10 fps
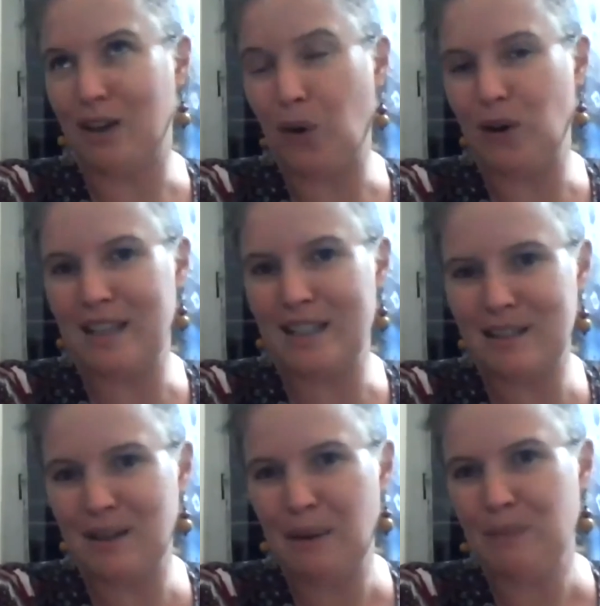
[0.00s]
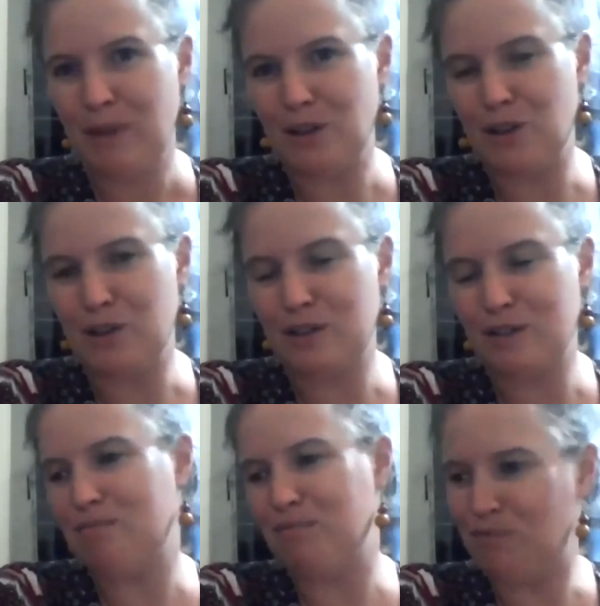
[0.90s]
like honest, just
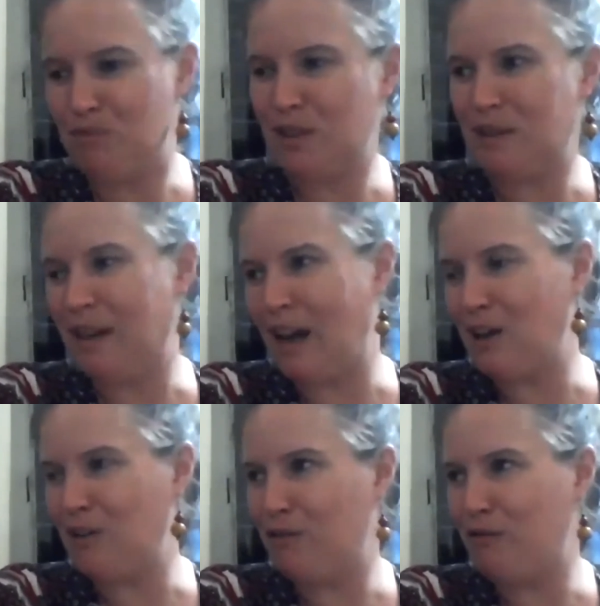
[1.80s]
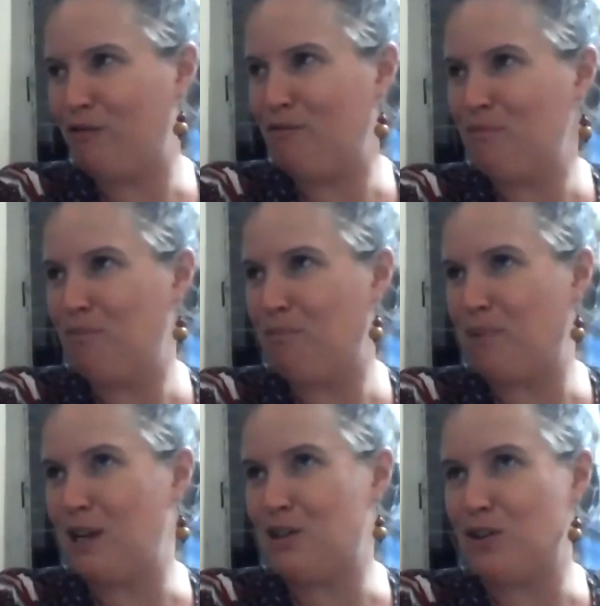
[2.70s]
kind of
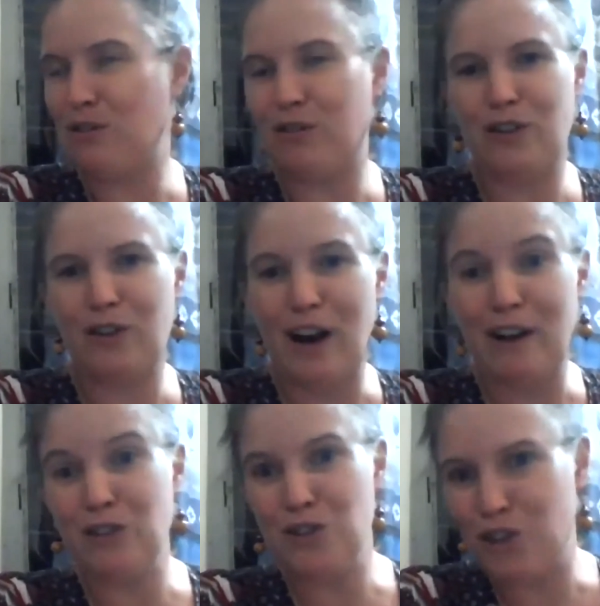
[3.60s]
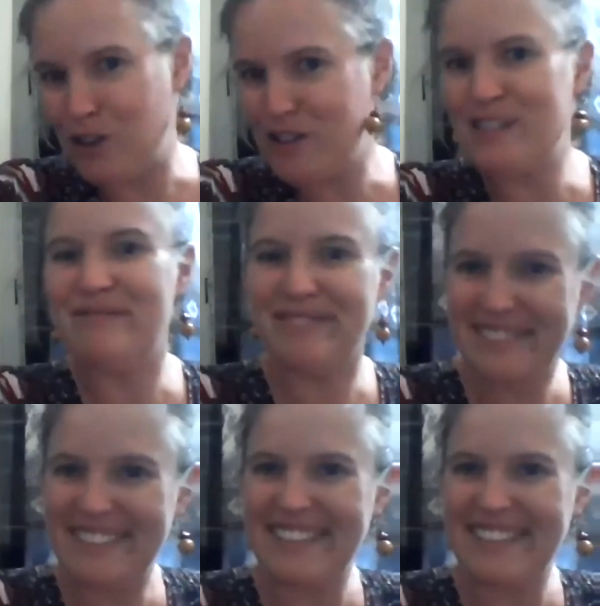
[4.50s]
pleasure for adventures